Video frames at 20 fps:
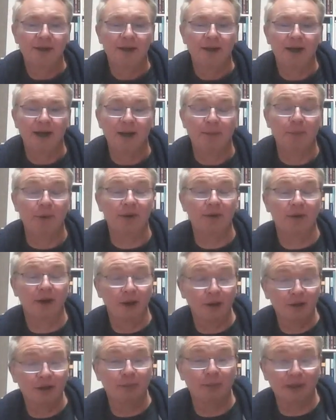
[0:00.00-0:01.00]
But
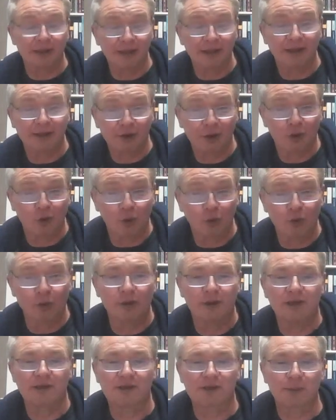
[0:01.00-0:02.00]
ultimately, the goal
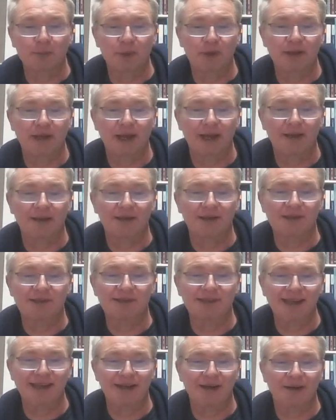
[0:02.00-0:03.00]
is to protect this
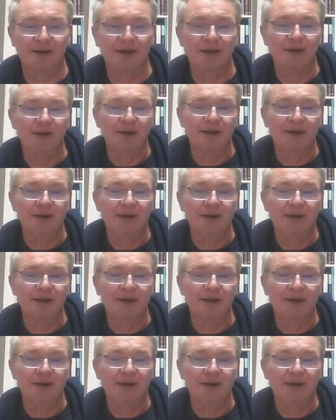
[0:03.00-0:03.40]
data,